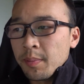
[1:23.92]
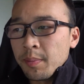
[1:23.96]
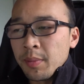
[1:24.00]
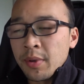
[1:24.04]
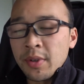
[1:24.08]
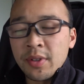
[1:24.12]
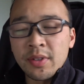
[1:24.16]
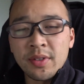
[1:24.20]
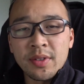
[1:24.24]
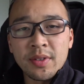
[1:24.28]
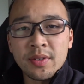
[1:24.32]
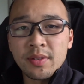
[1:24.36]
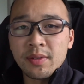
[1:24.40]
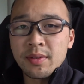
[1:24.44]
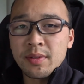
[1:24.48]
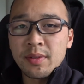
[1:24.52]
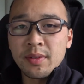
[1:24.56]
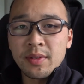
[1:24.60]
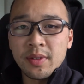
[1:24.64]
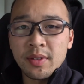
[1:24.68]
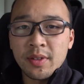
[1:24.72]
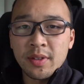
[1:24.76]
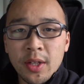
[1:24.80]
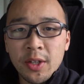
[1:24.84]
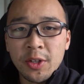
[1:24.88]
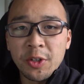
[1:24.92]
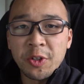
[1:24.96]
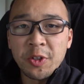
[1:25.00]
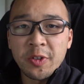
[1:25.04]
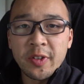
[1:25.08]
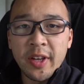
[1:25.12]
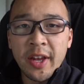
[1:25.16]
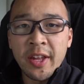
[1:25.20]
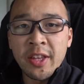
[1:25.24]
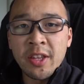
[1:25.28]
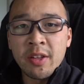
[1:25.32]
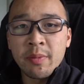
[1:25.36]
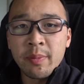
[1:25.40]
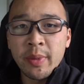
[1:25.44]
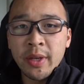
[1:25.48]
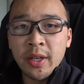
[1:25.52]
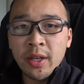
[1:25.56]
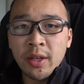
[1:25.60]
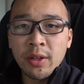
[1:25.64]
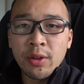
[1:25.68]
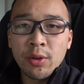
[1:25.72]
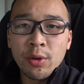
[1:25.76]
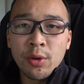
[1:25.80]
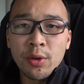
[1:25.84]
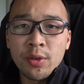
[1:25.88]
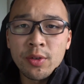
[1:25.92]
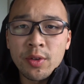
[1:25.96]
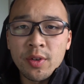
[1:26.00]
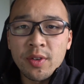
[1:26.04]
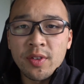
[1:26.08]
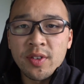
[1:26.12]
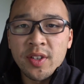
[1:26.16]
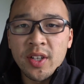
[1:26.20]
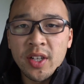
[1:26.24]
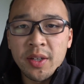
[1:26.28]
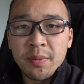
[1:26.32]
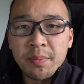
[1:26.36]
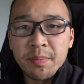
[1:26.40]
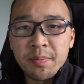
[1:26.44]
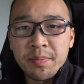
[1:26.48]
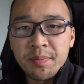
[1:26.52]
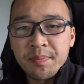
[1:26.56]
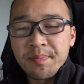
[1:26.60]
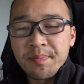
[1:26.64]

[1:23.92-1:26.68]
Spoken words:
Because you just end up being indoors all the time.